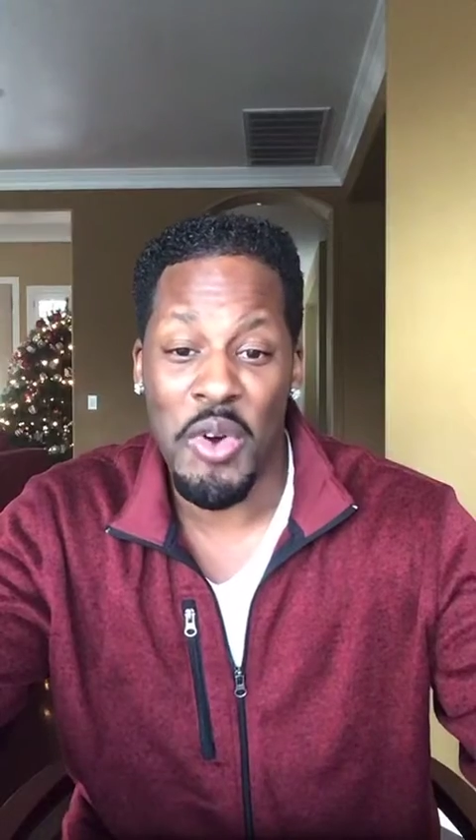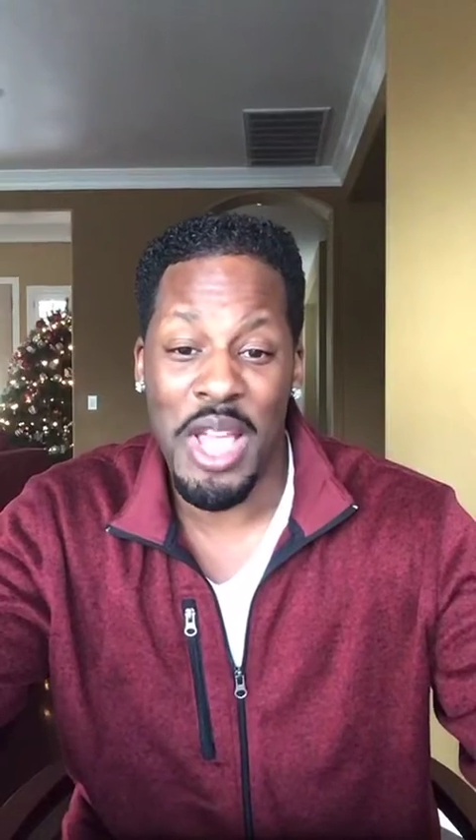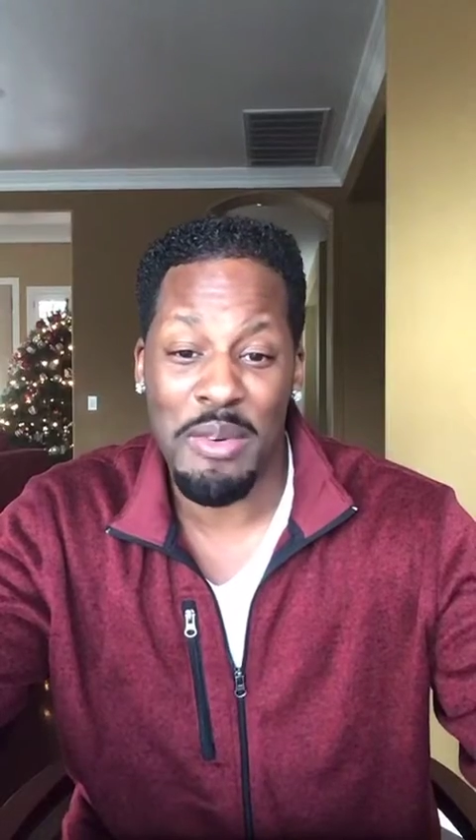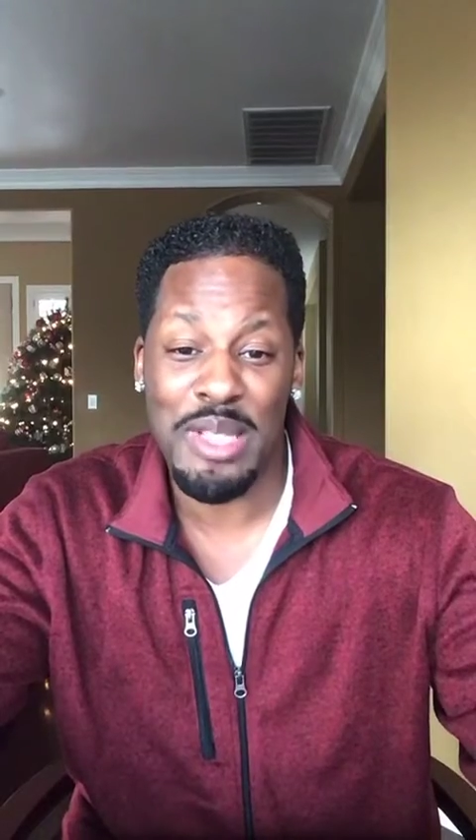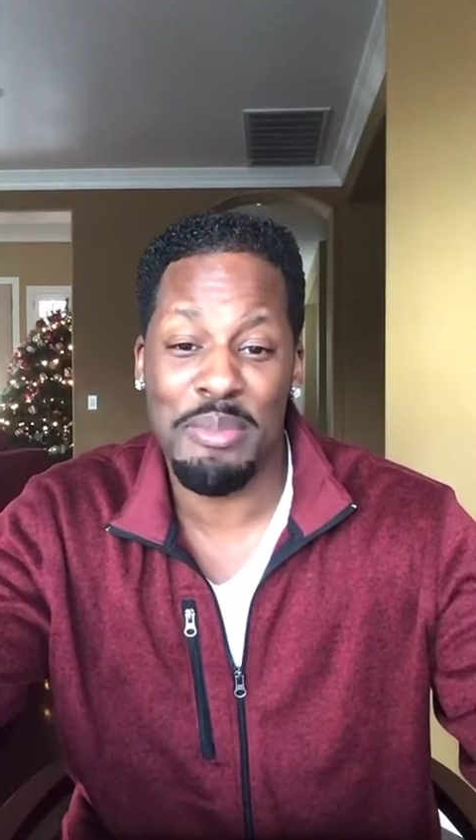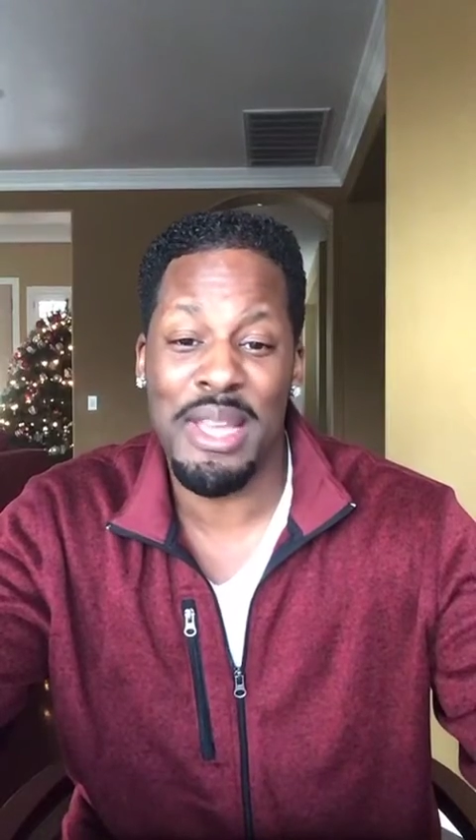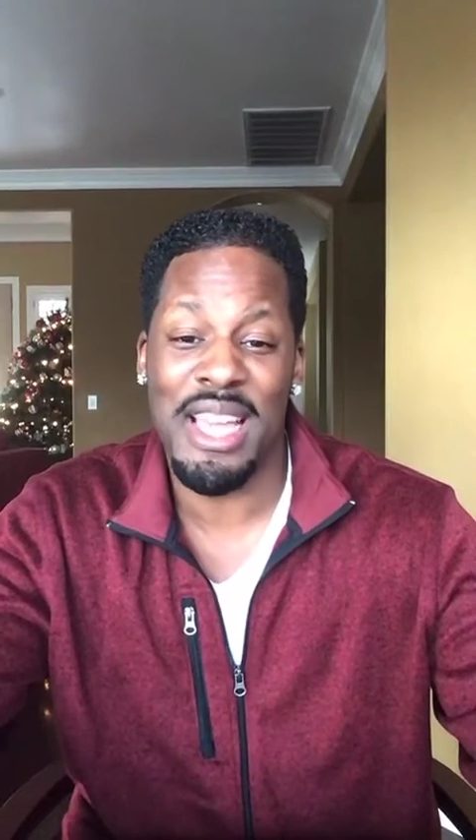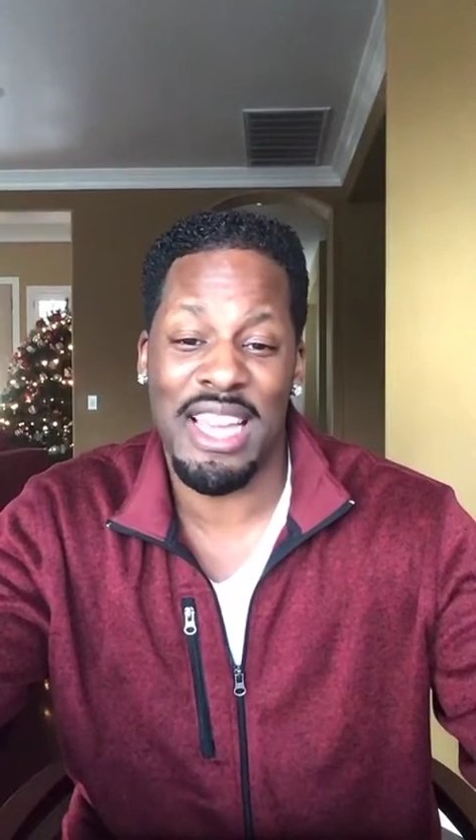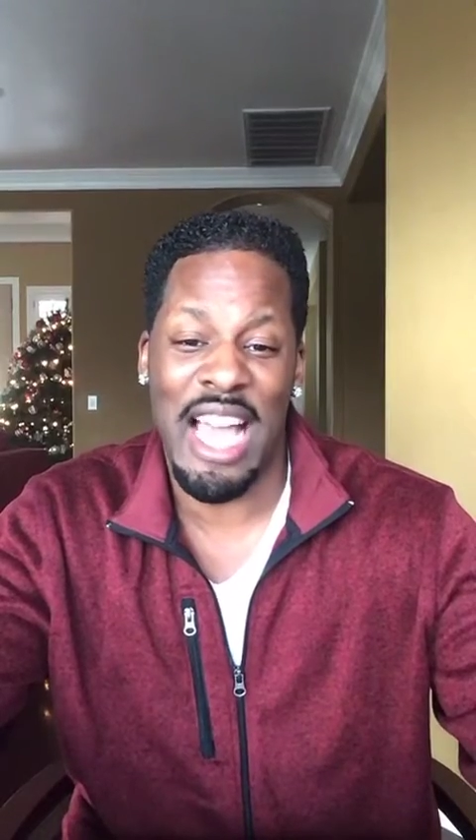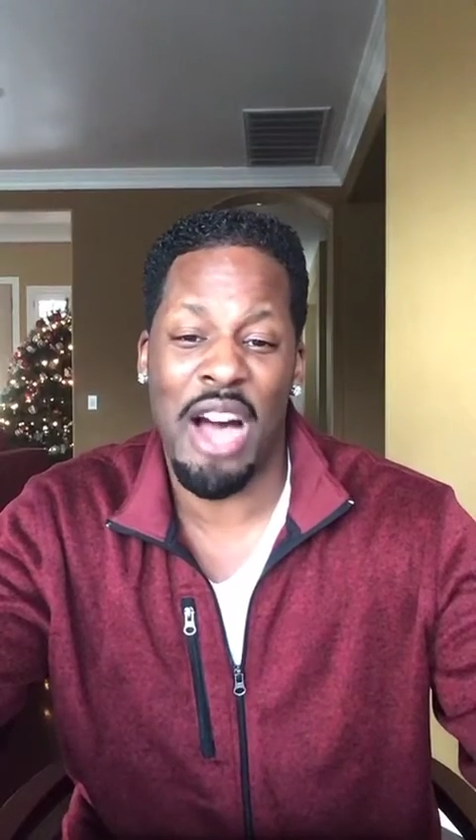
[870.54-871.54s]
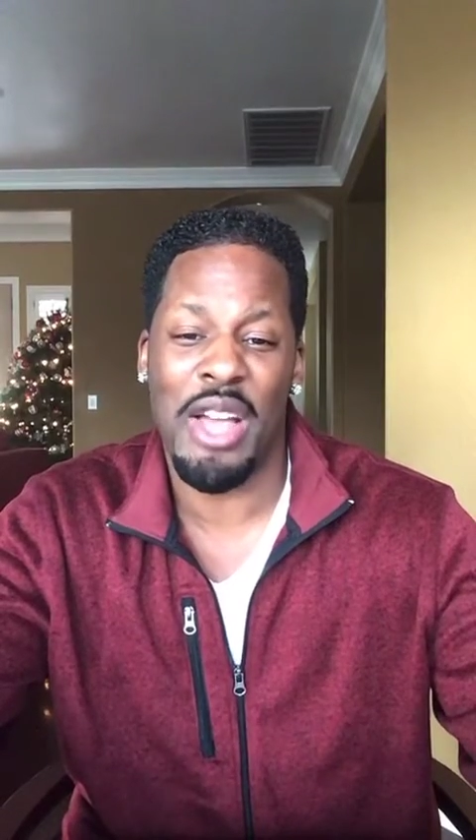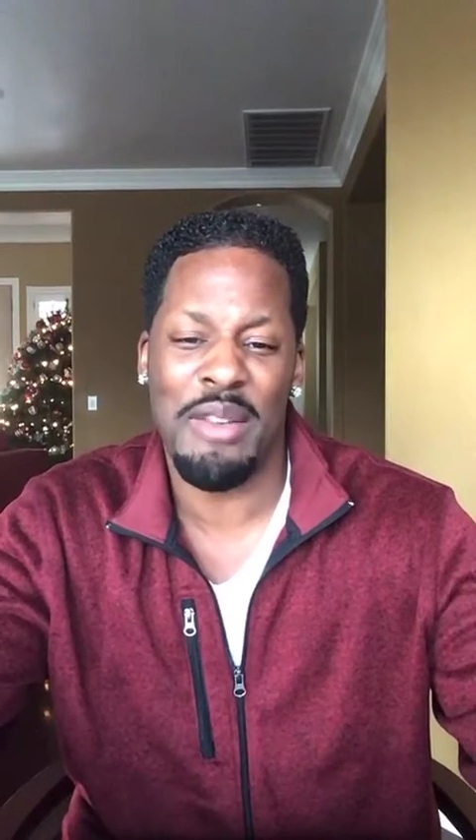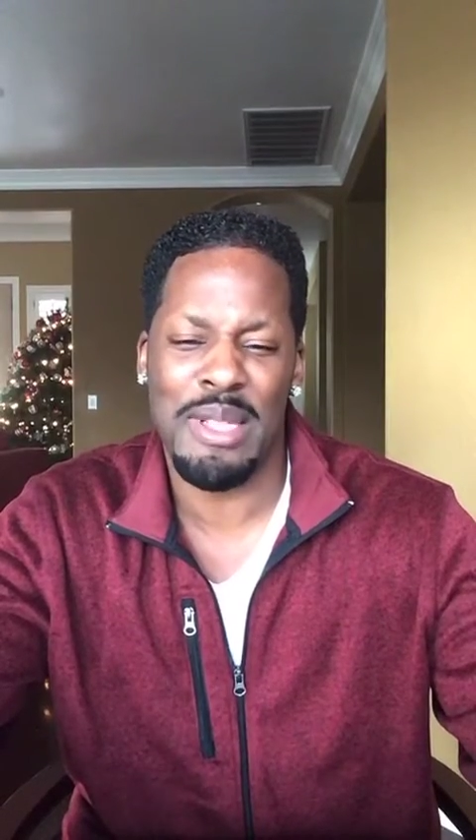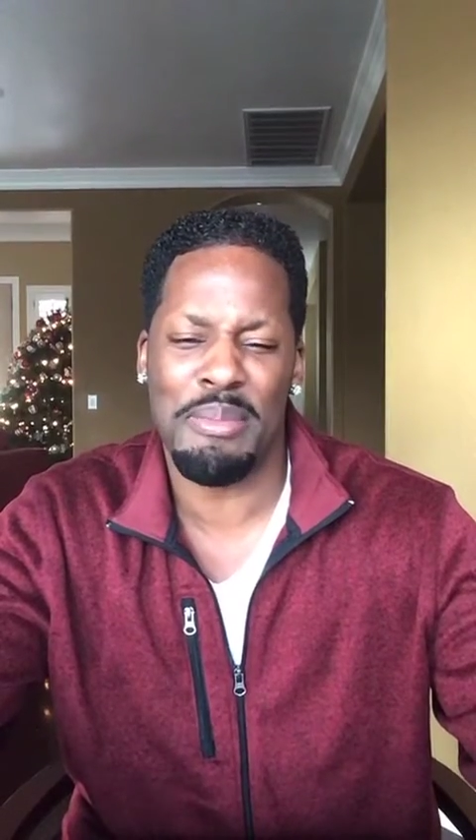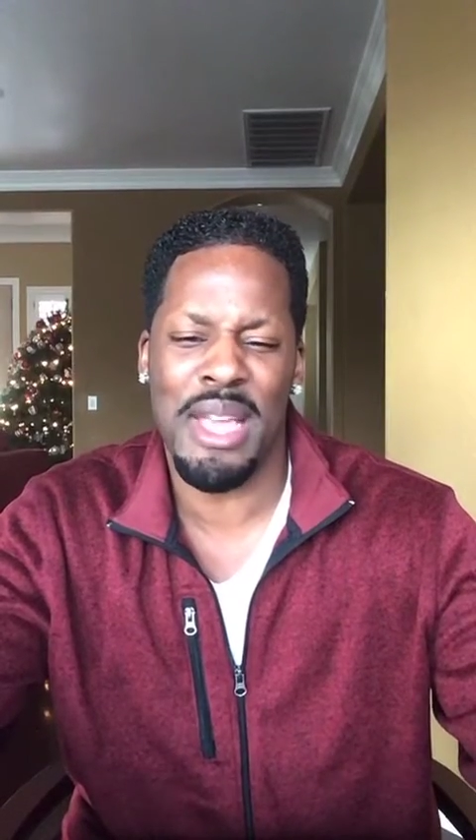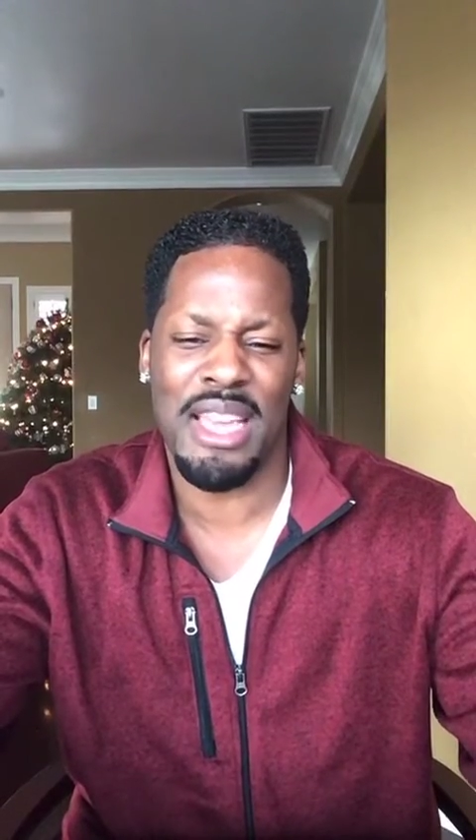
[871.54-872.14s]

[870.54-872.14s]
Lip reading: who he was being and how he was